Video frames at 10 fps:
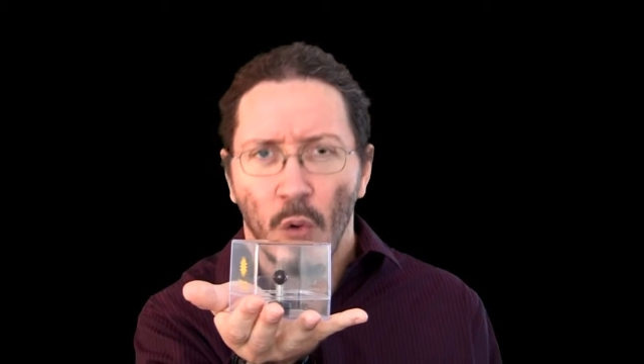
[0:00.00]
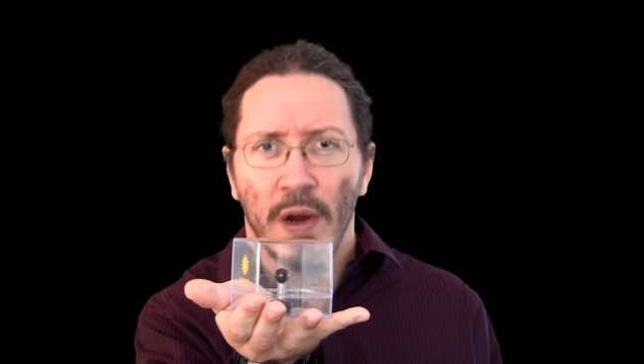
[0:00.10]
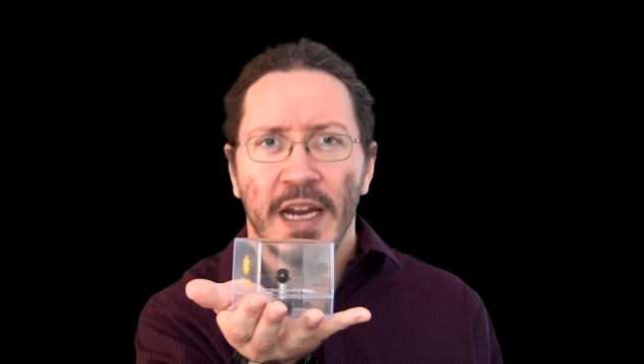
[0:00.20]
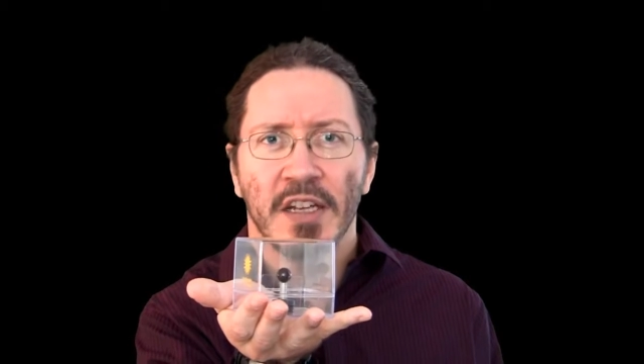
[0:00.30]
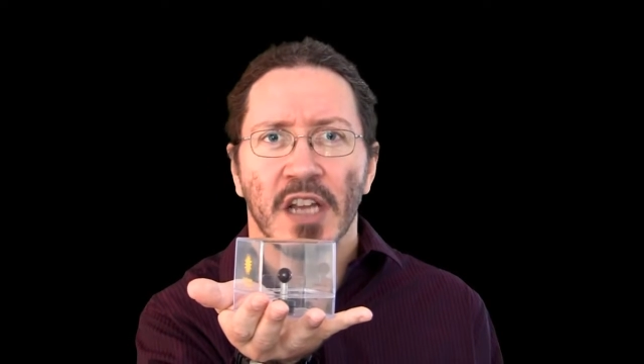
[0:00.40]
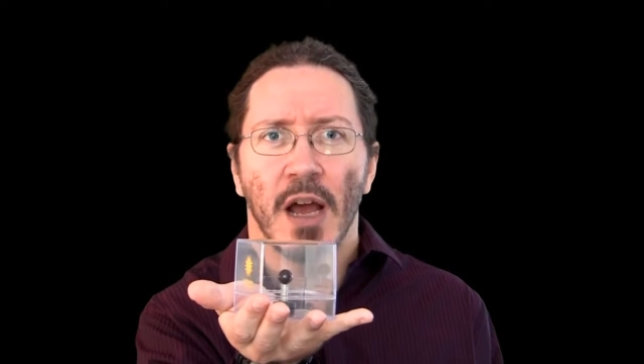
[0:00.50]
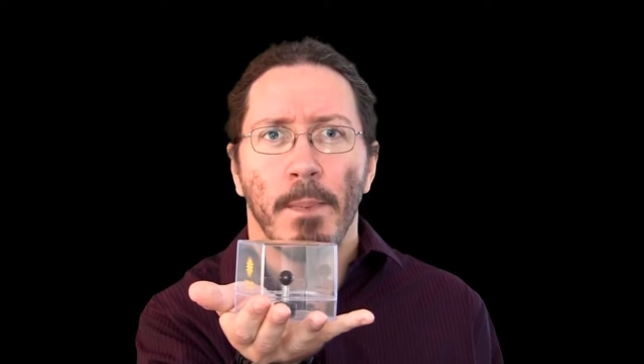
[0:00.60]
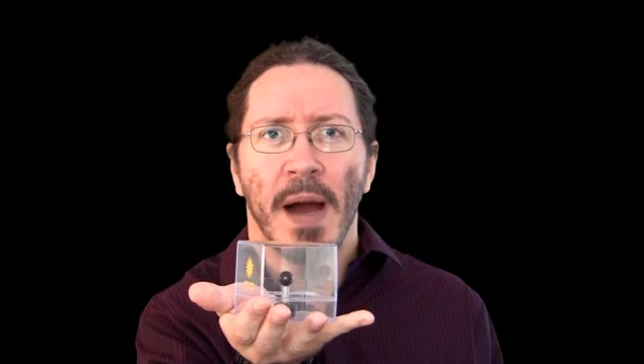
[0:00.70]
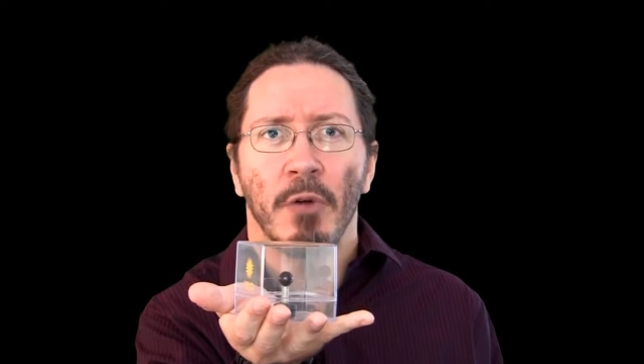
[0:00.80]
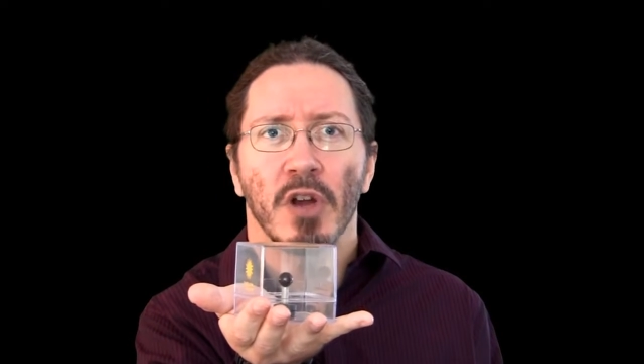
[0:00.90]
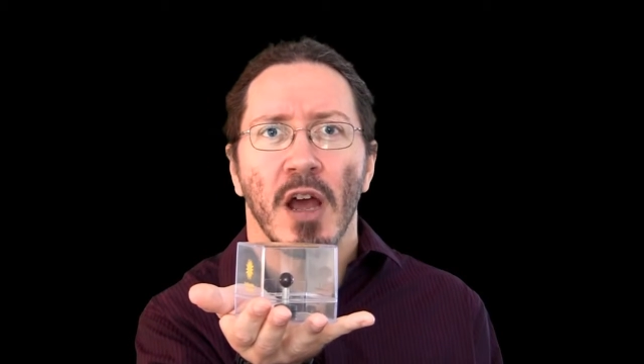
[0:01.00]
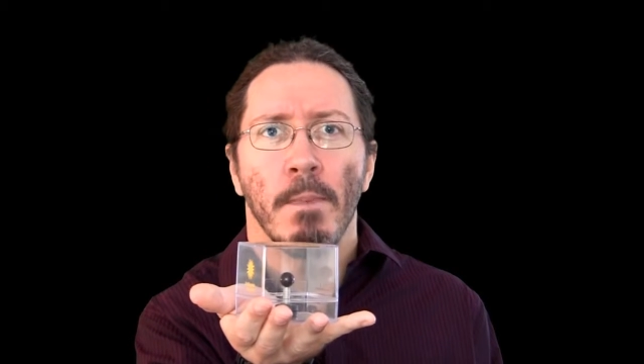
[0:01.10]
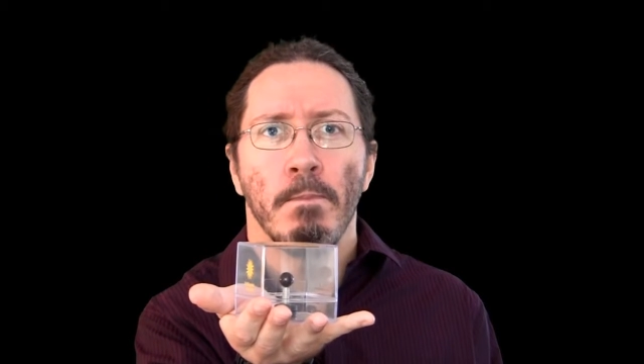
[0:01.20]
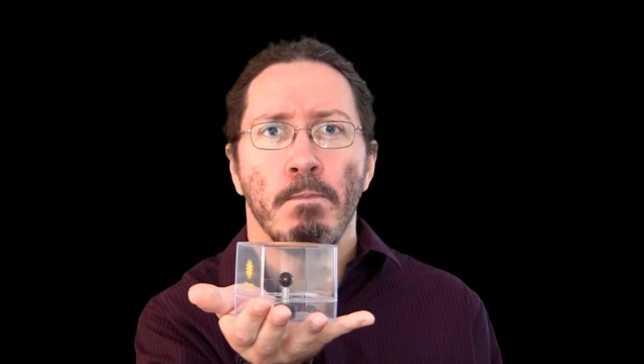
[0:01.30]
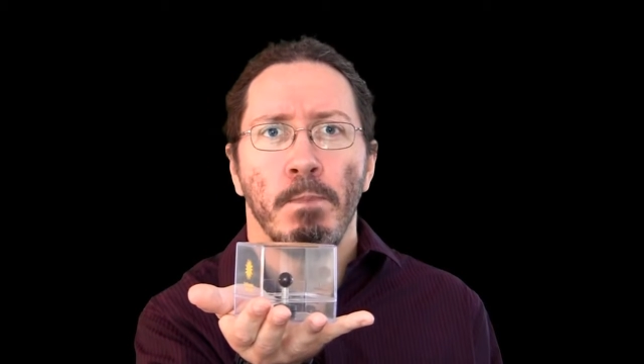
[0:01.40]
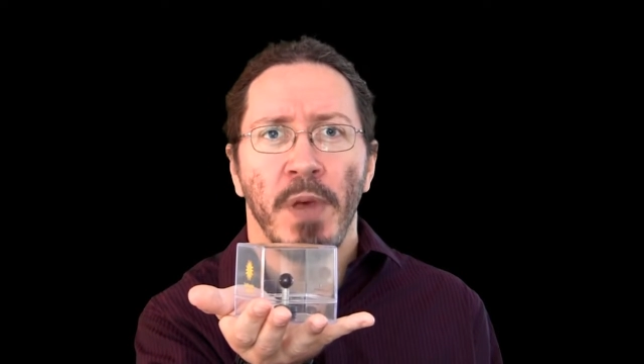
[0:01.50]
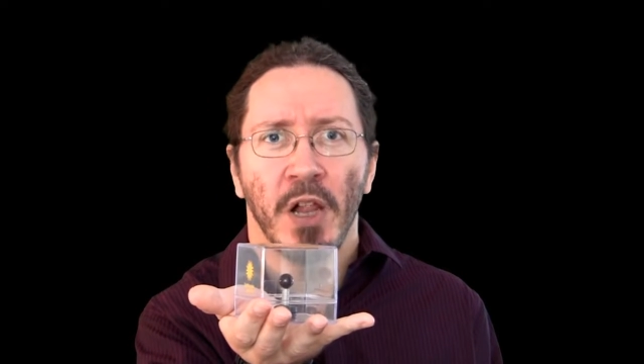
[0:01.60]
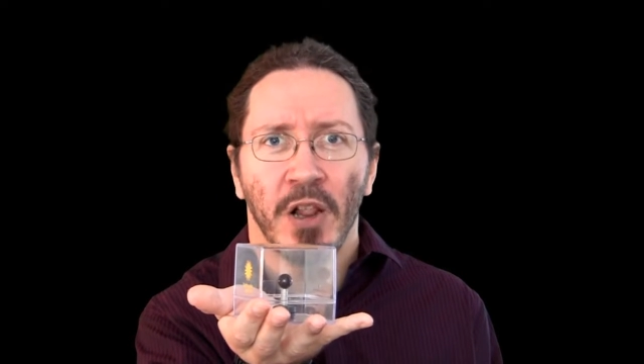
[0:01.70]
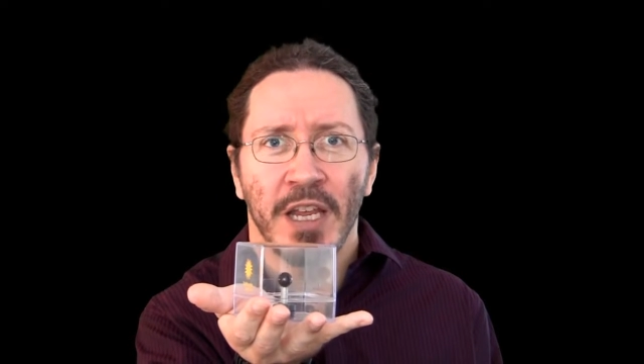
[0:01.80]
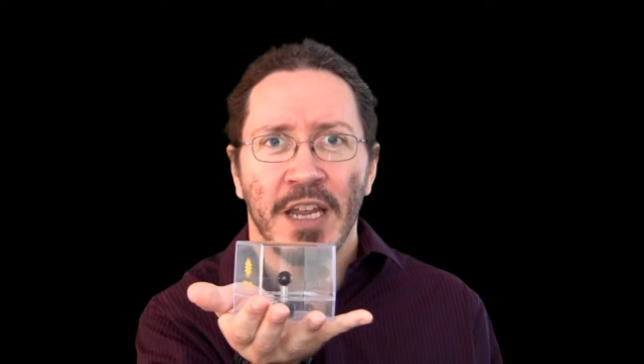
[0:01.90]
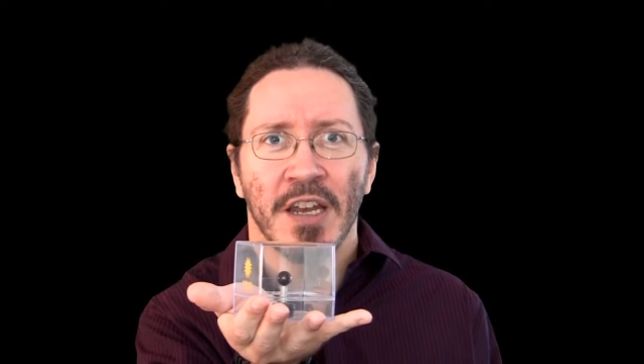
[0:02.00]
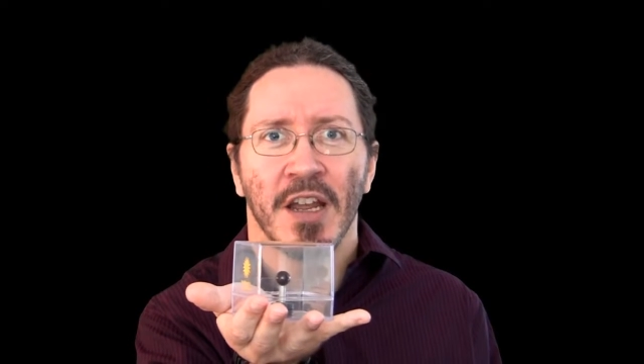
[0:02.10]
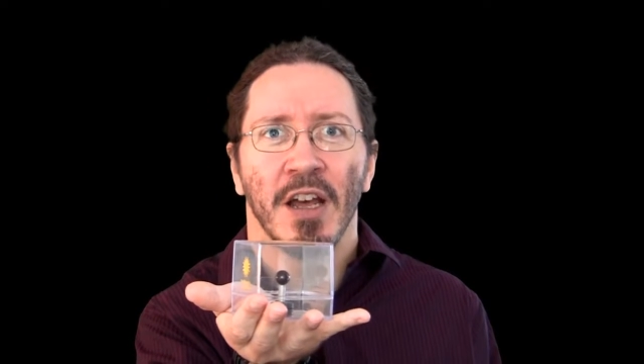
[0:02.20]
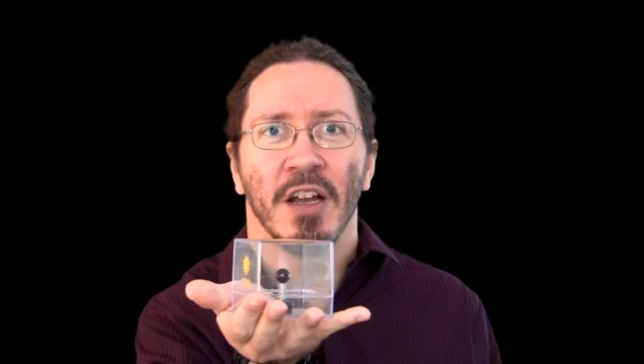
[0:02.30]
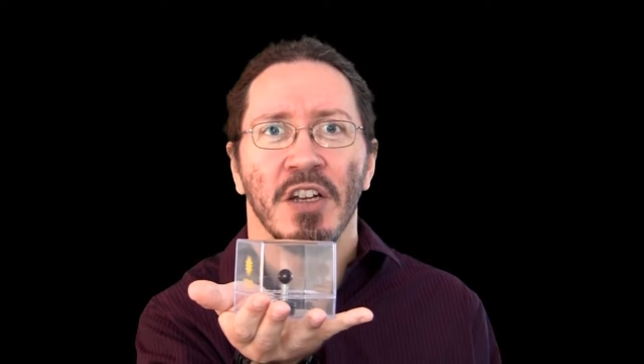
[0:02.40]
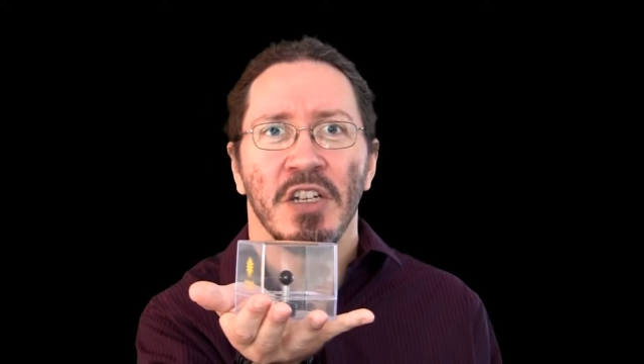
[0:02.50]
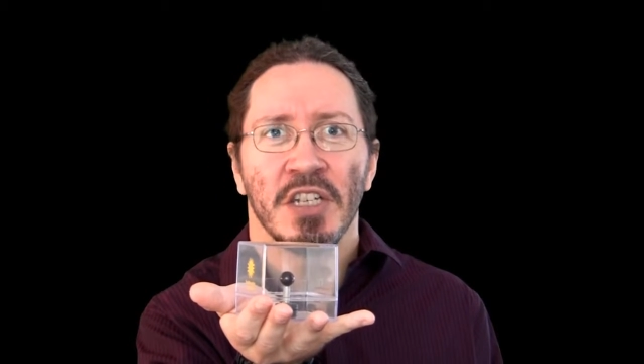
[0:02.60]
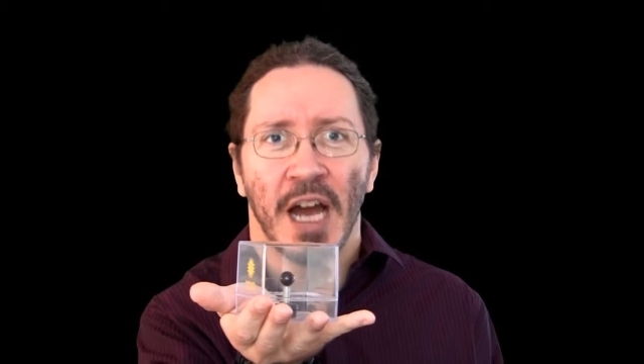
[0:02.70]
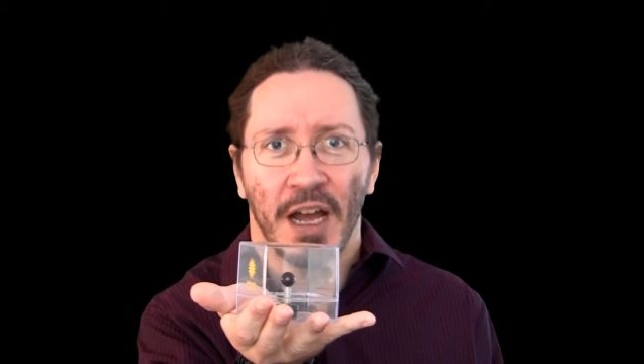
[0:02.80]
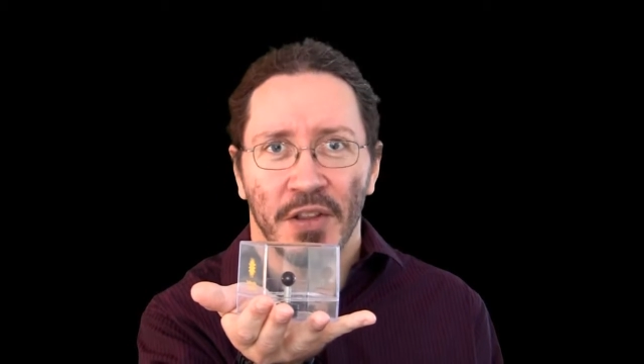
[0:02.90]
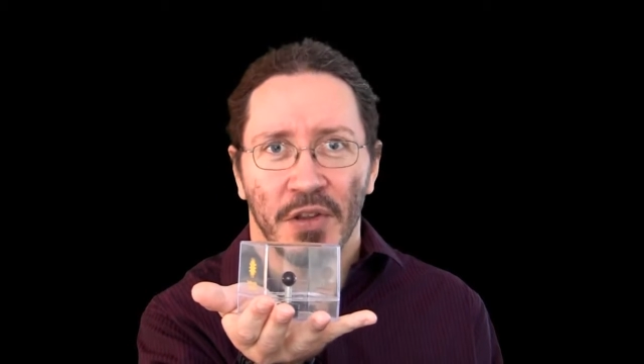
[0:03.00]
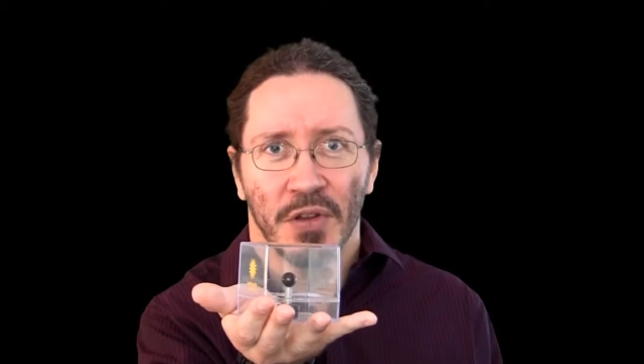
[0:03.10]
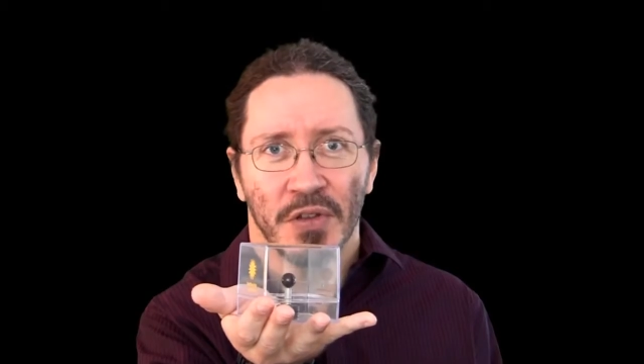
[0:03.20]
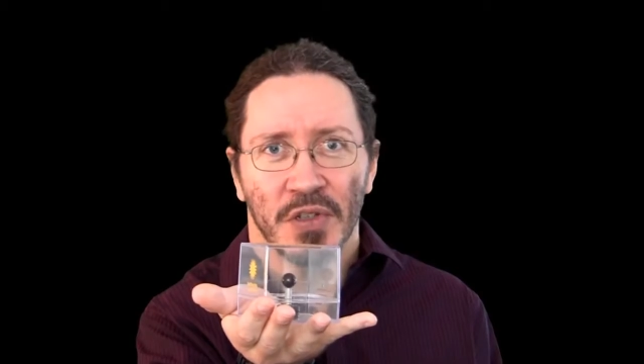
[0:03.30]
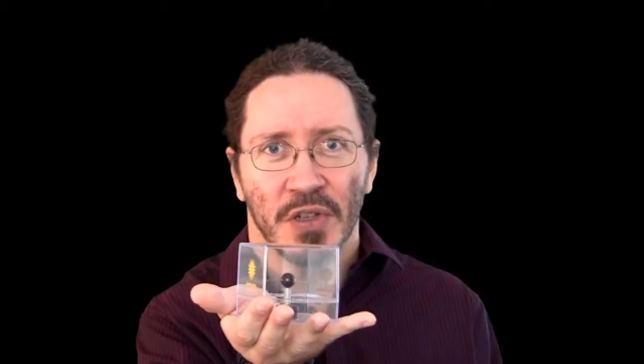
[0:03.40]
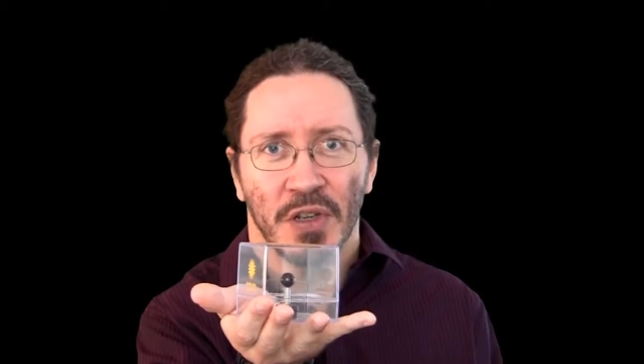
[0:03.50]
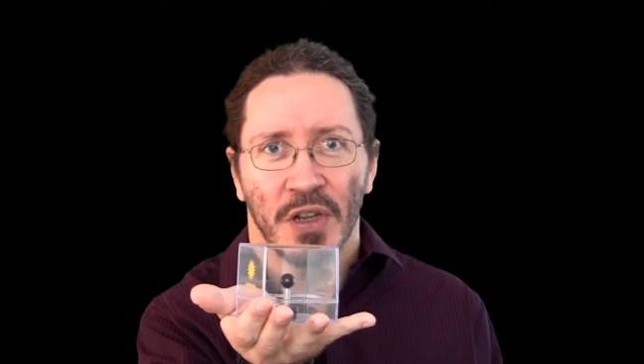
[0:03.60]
weighs about 1 billion tons.